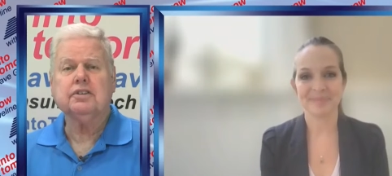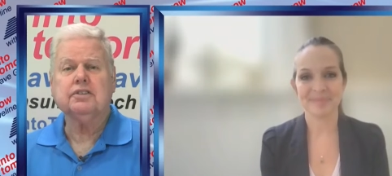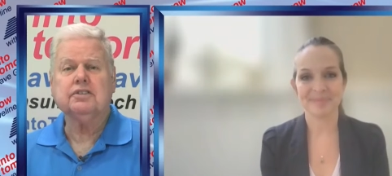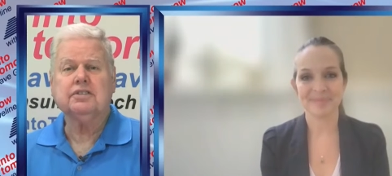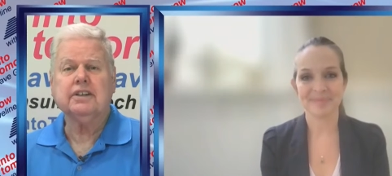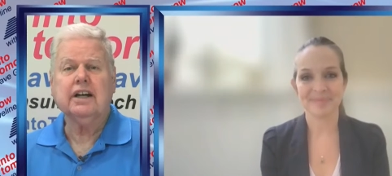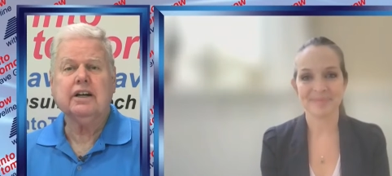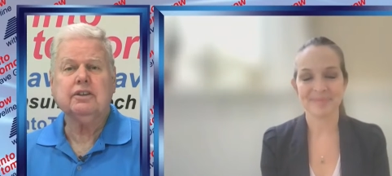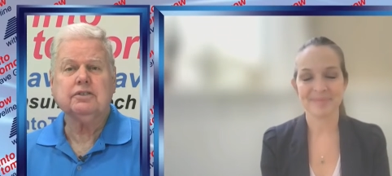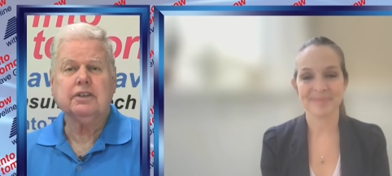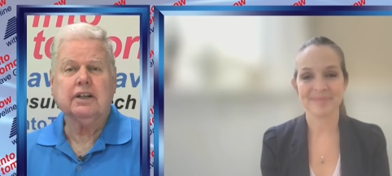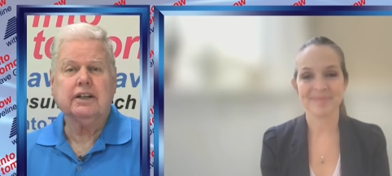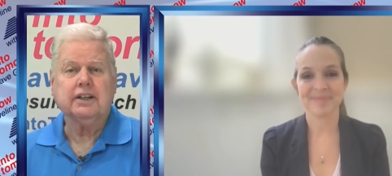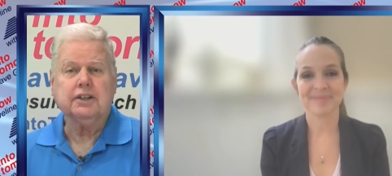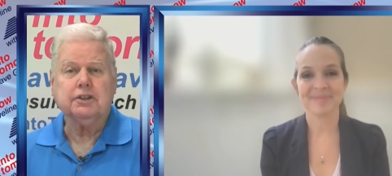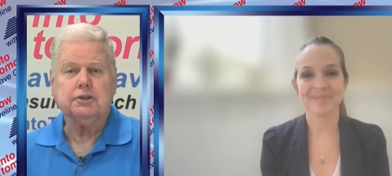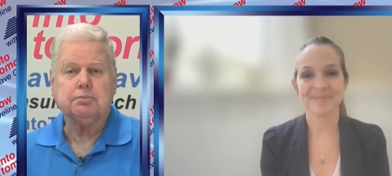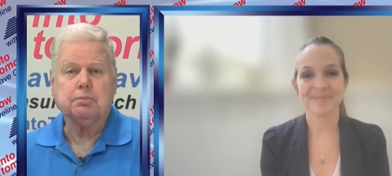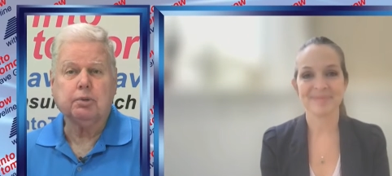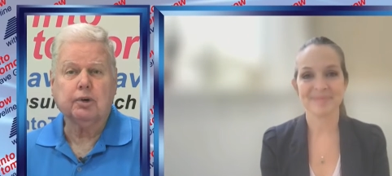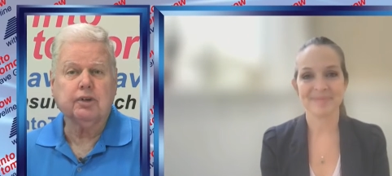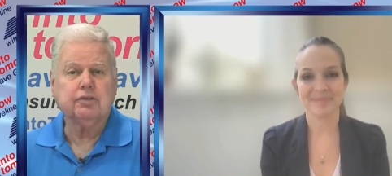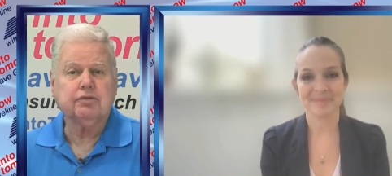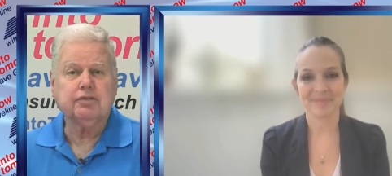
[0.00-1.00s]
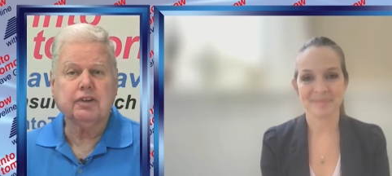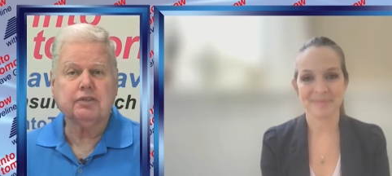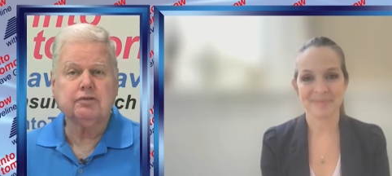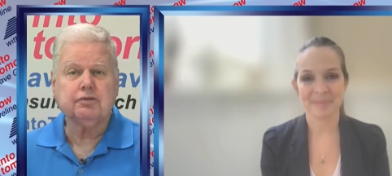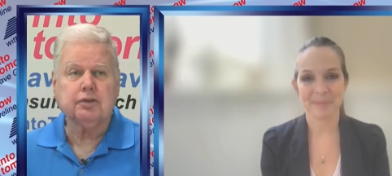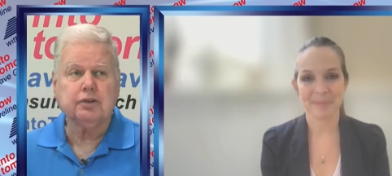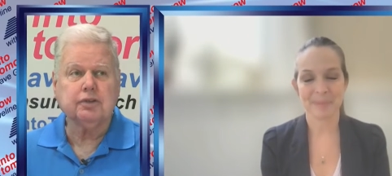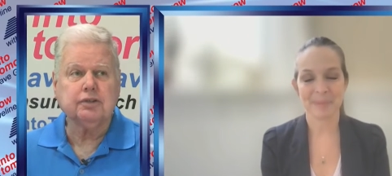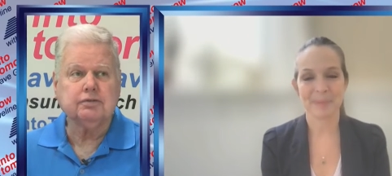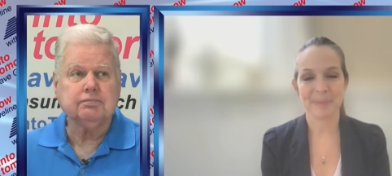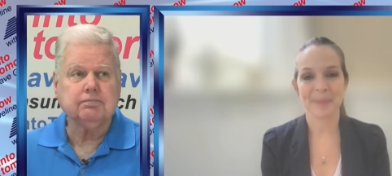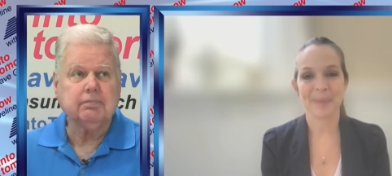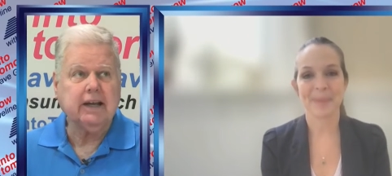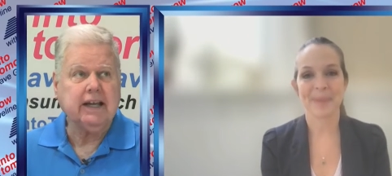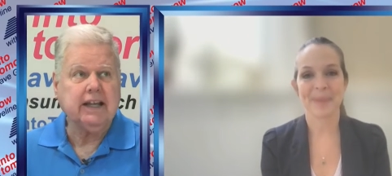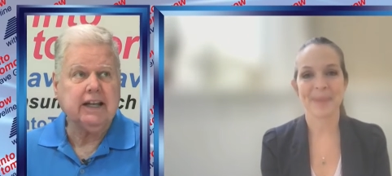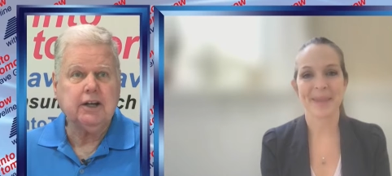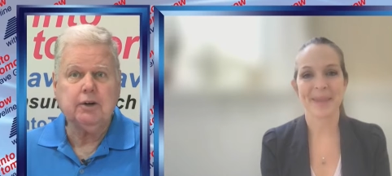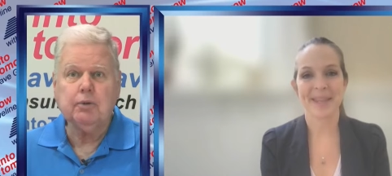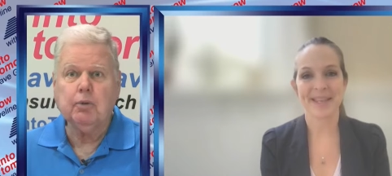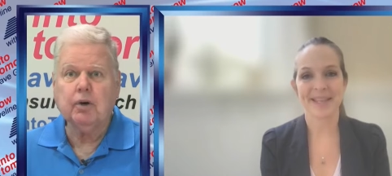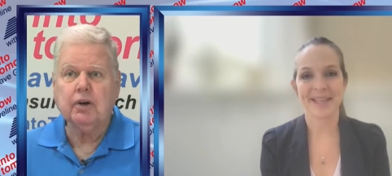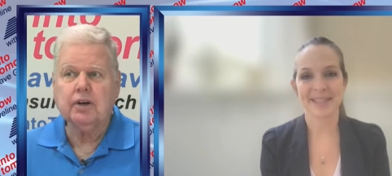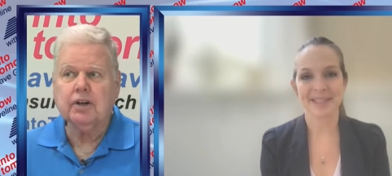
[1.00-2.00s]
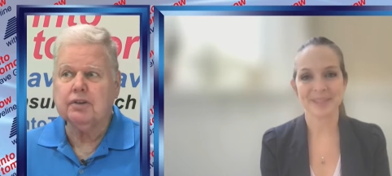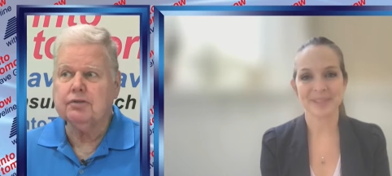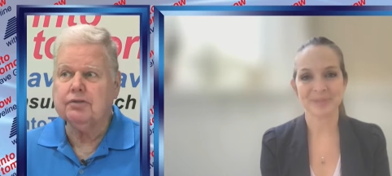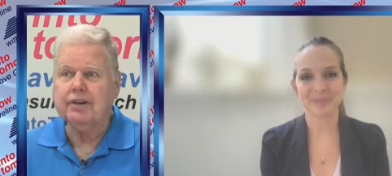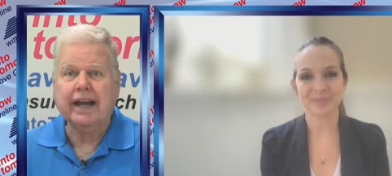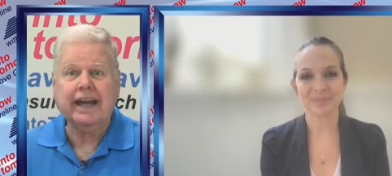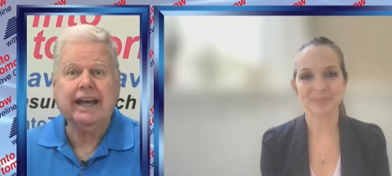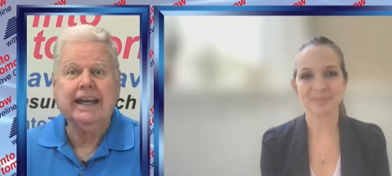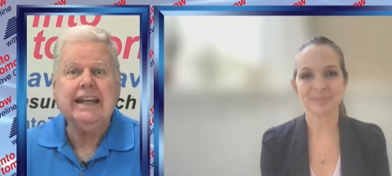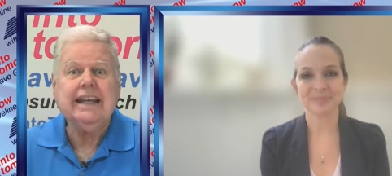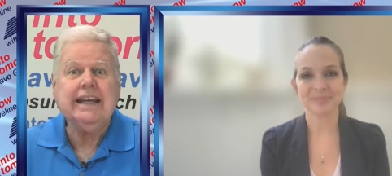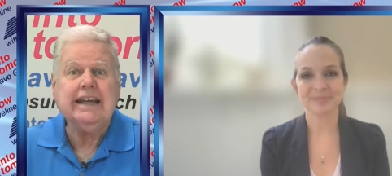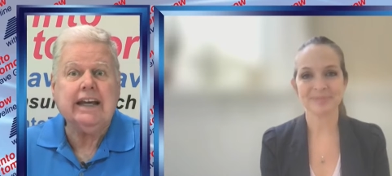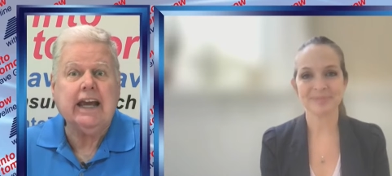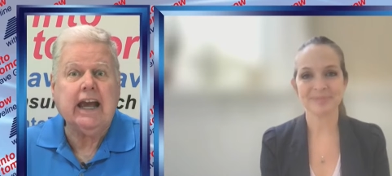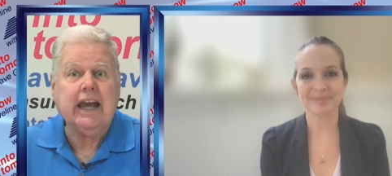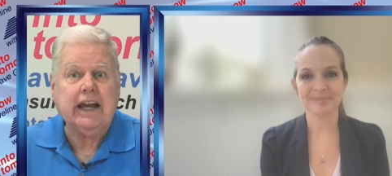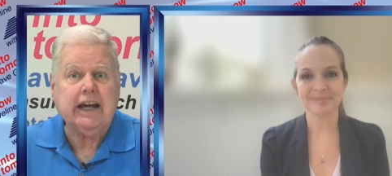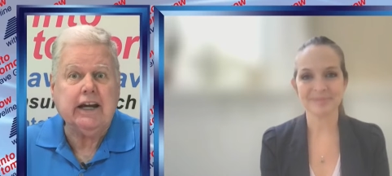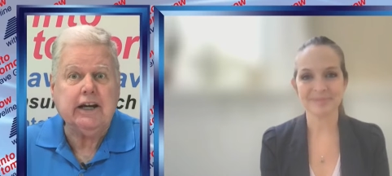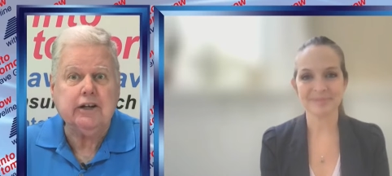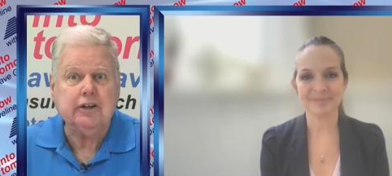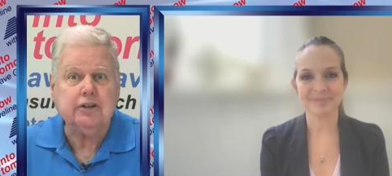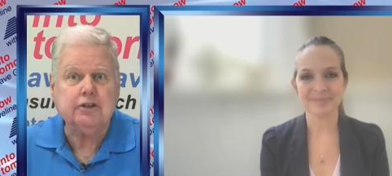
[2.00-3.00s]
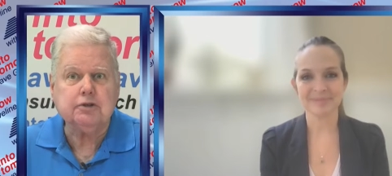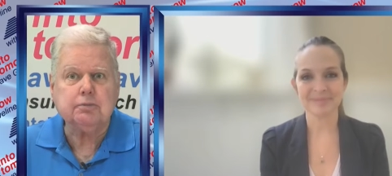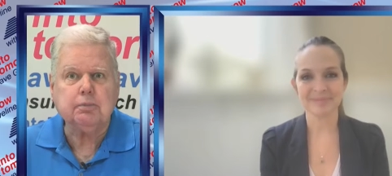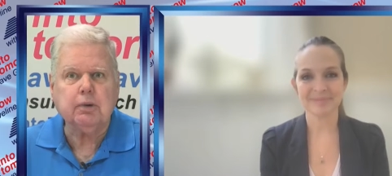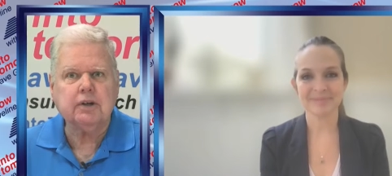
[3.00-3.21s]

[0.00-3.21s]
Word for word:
Speaker 1: it sounds like it's perfect for anyone of any age,